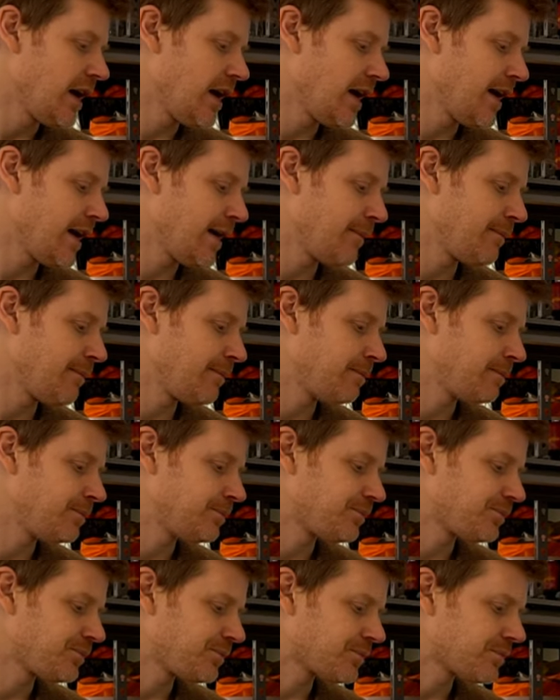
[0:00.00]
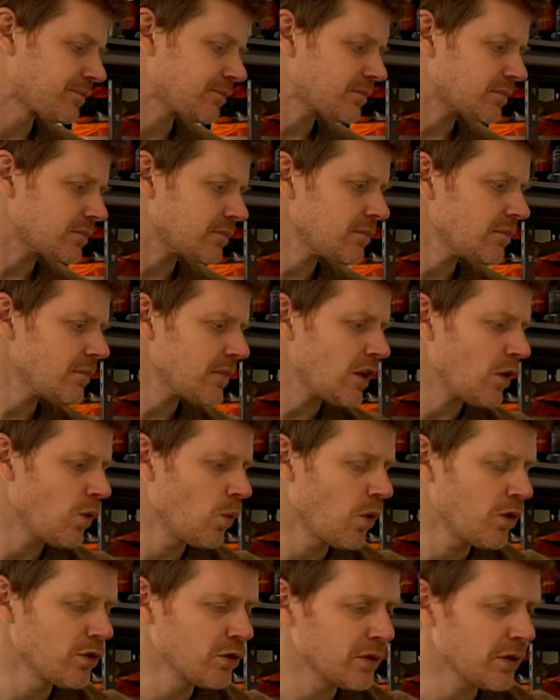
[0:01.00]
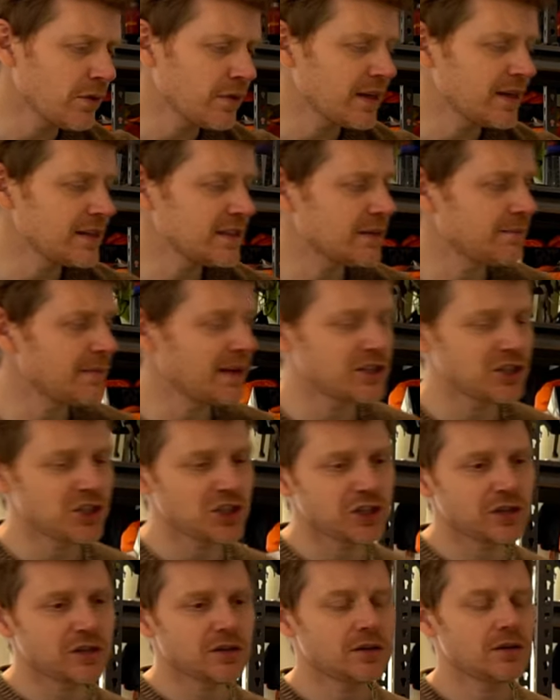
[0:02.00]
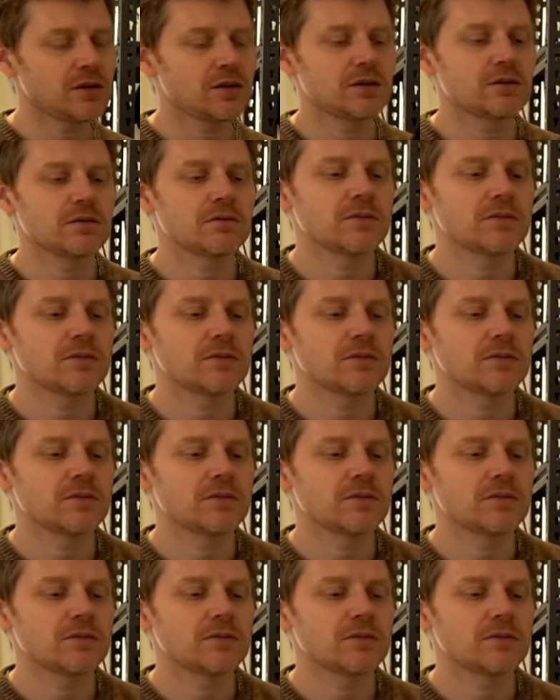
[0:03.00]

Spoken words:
One other thing to mention,